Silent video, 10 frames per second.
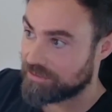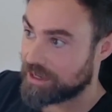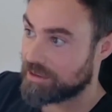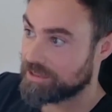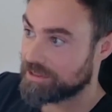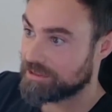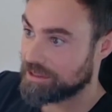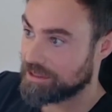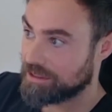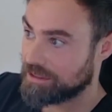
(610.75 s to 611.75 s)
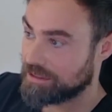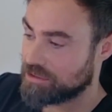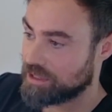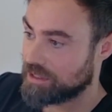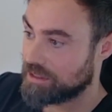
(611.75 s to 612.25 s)
environment in a
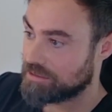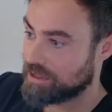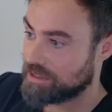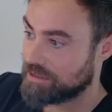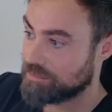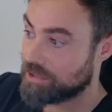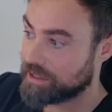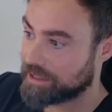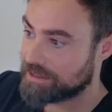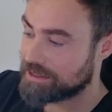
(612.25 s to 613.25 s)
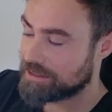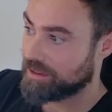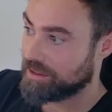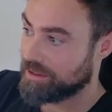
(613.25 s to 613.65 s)
trending markets,